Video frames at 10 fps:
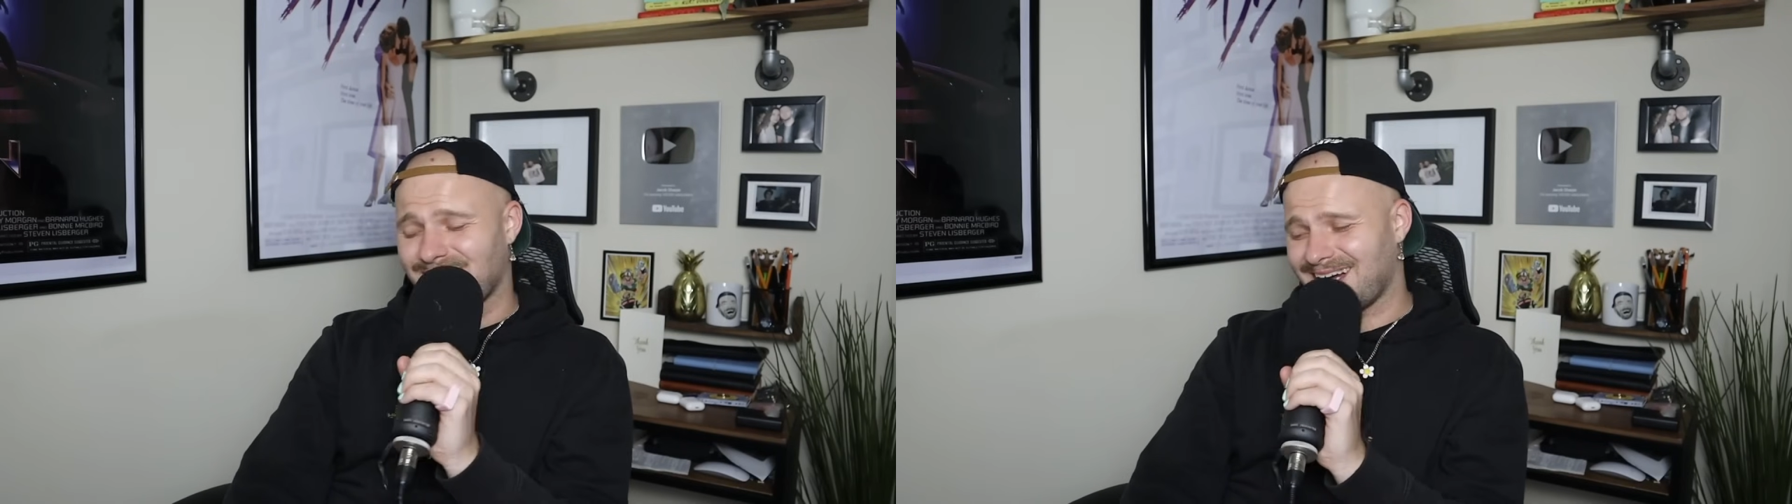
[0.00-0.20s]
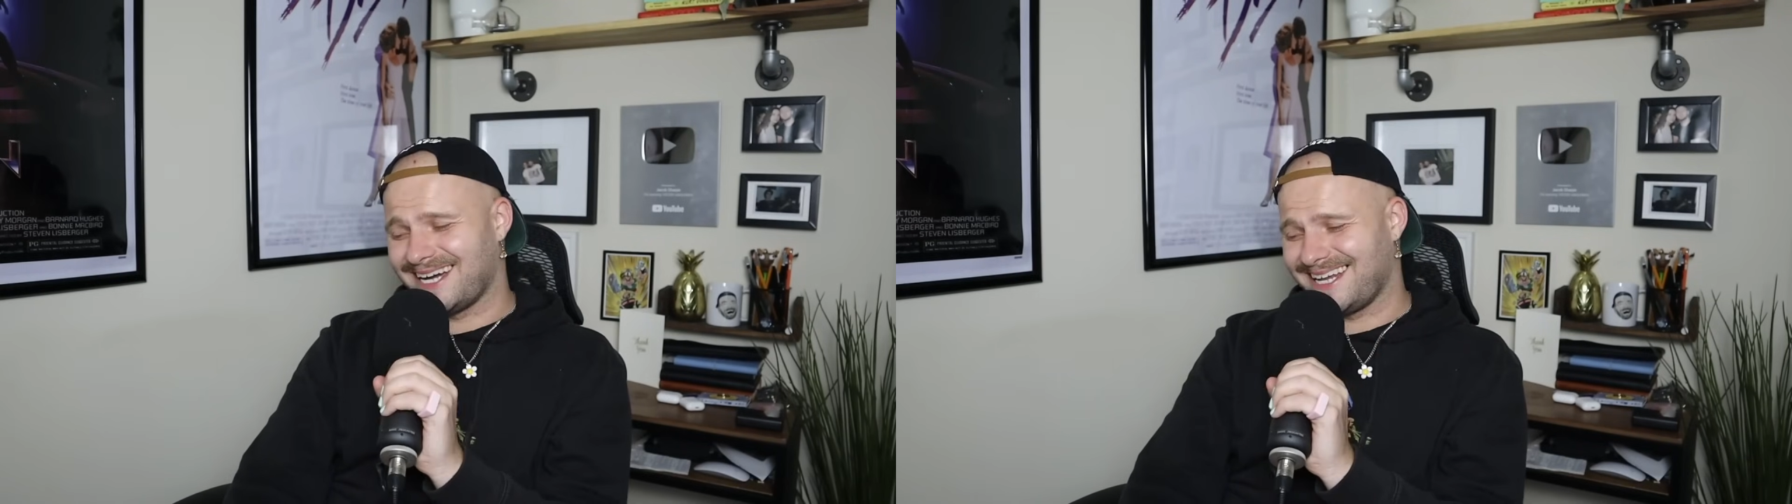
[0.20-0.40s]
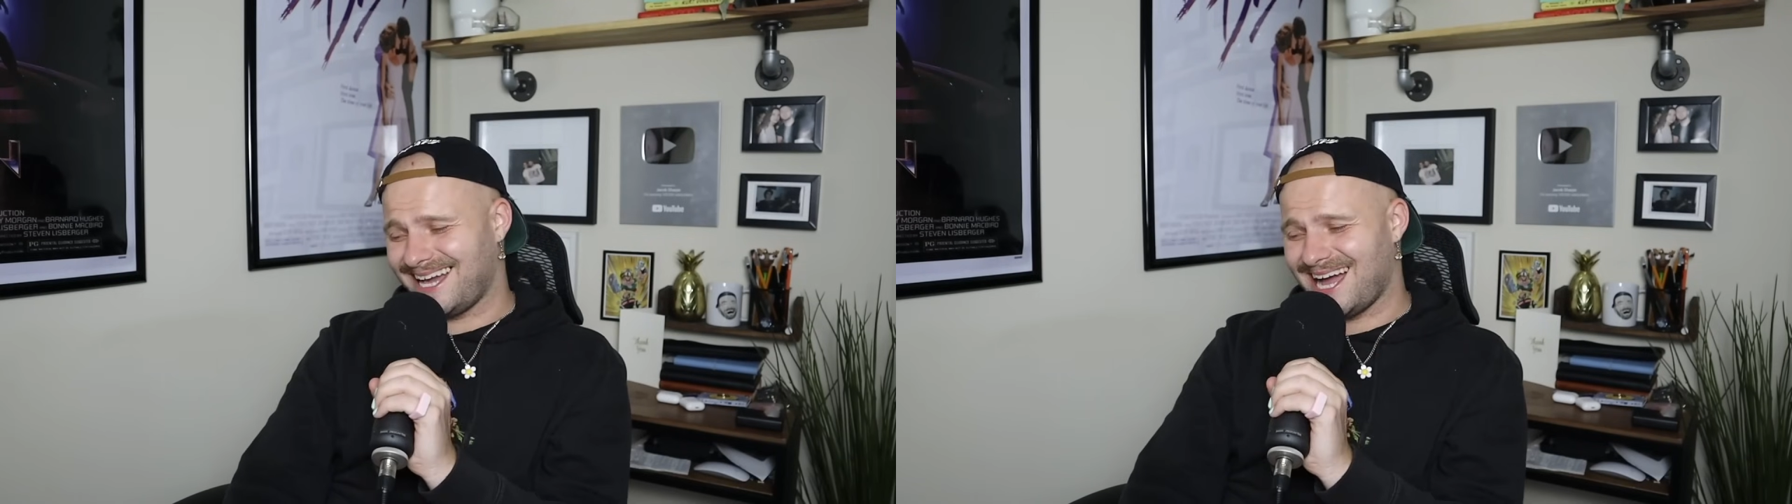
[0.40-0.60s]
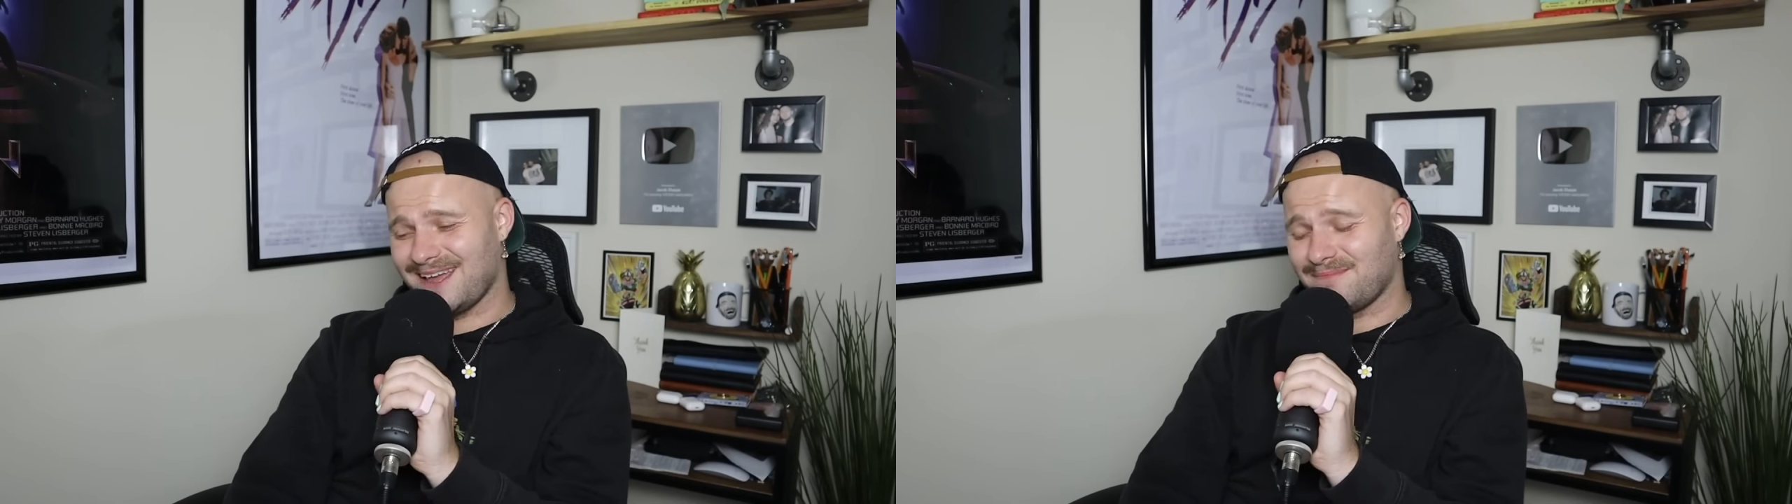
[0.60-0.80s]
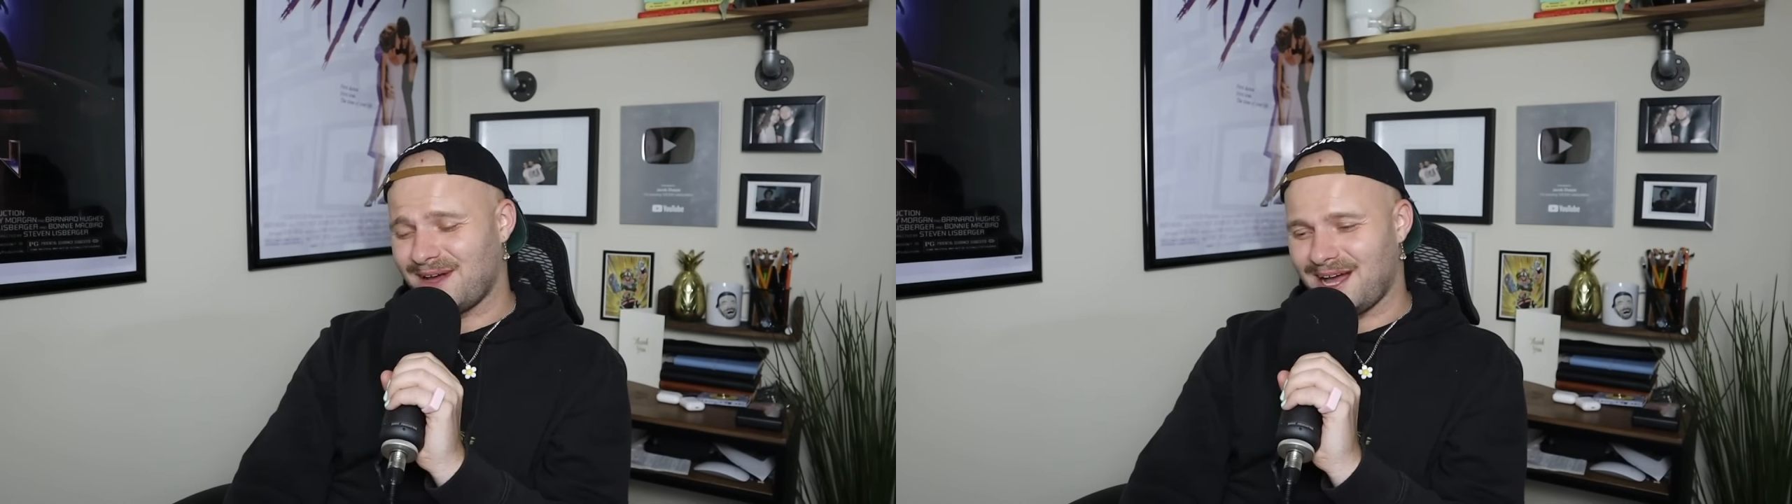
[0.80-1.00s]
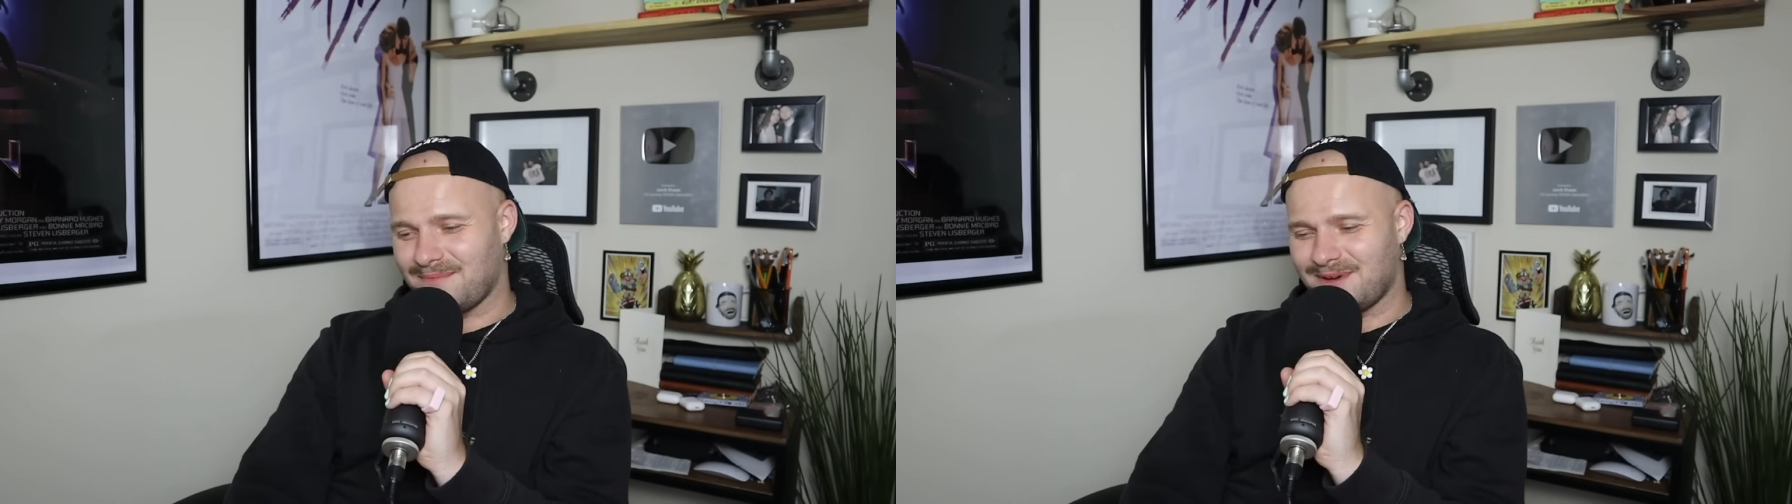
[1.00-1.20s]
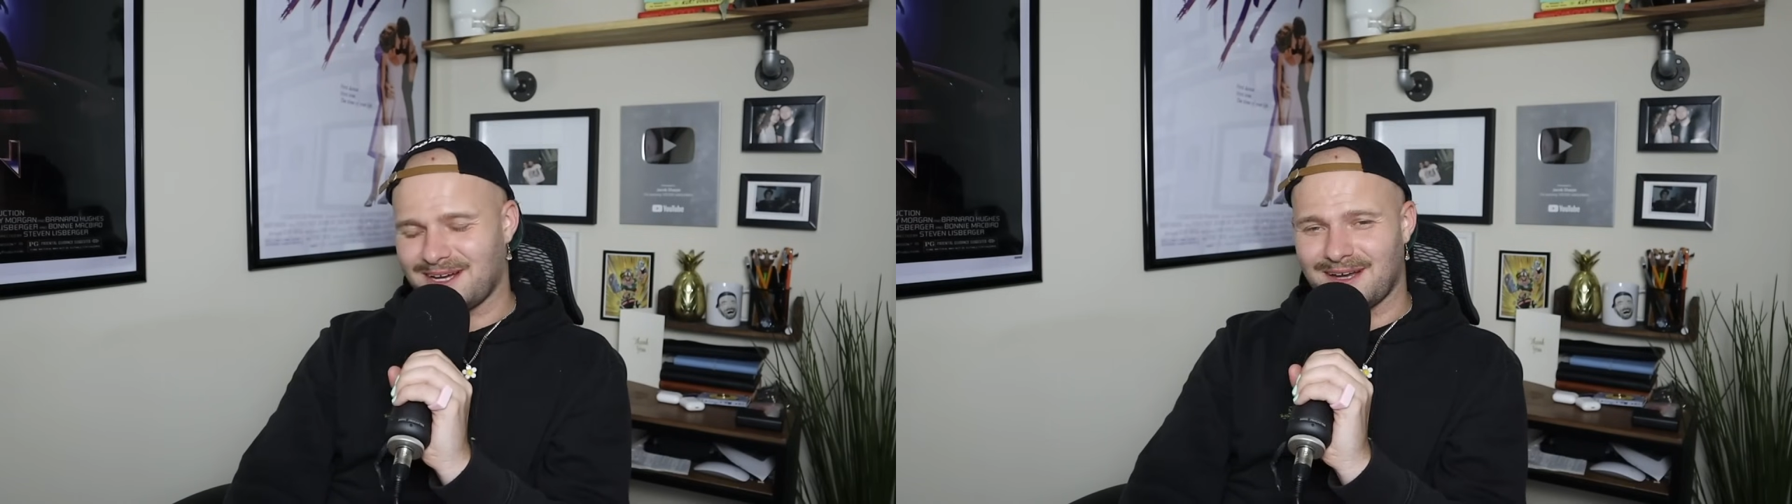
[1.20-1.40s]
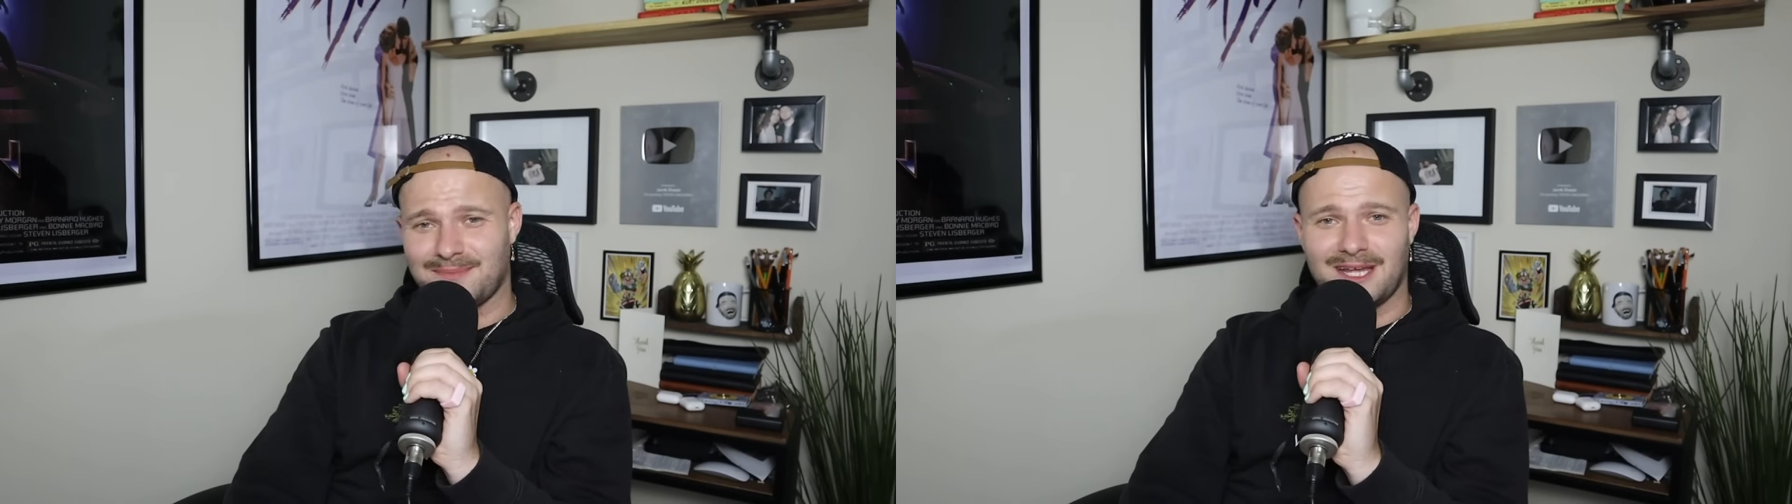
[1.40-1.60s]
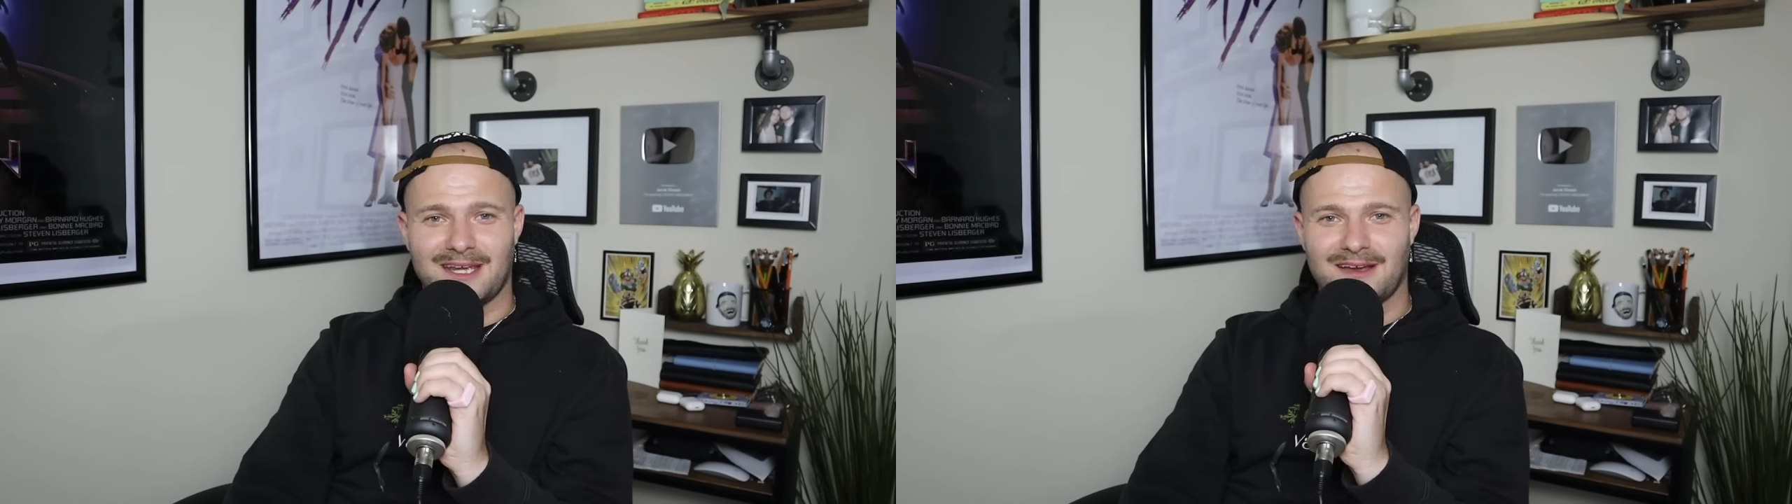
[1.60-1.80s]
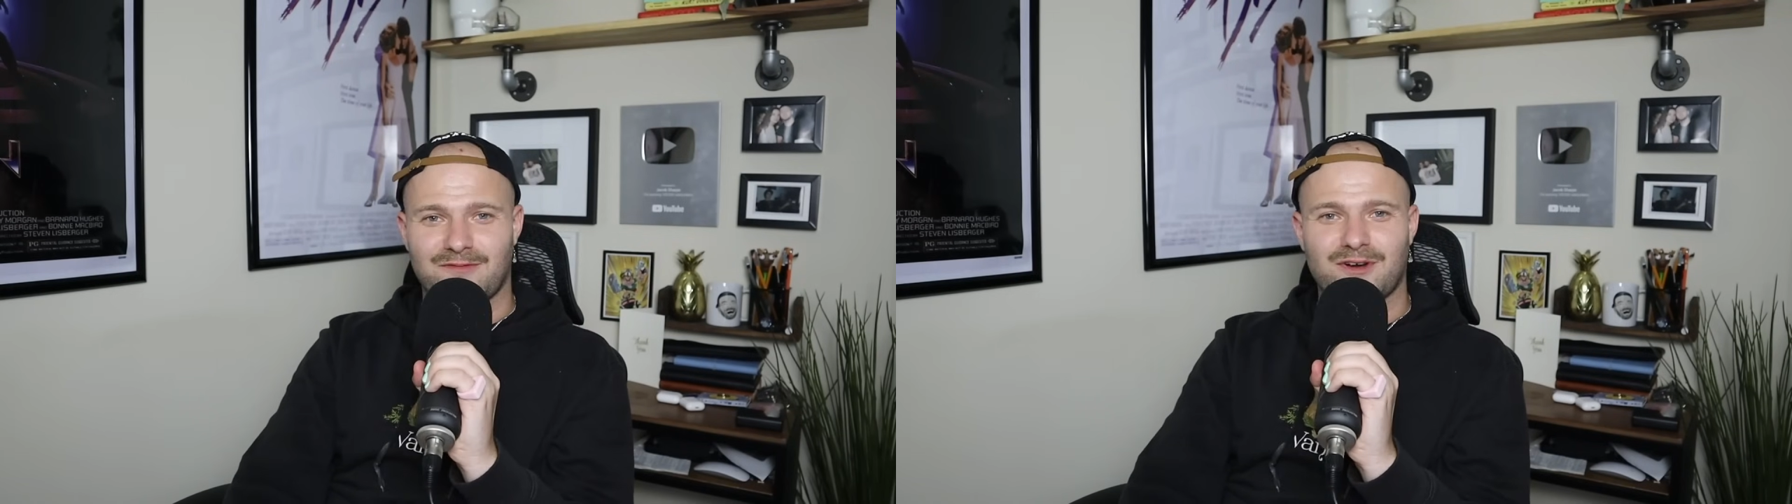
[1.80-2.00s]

I'm getting